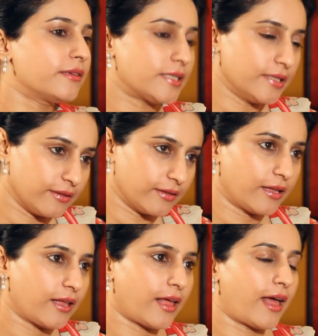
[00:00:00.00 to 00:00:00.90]
it's there.
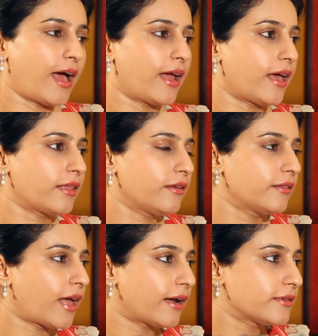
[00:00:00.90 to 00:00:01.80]
And I
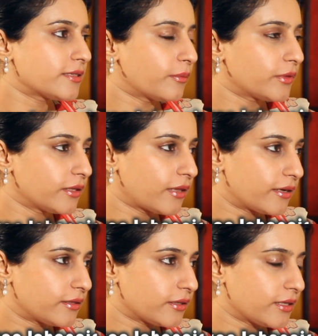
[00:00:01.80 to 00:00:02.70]
think that is something that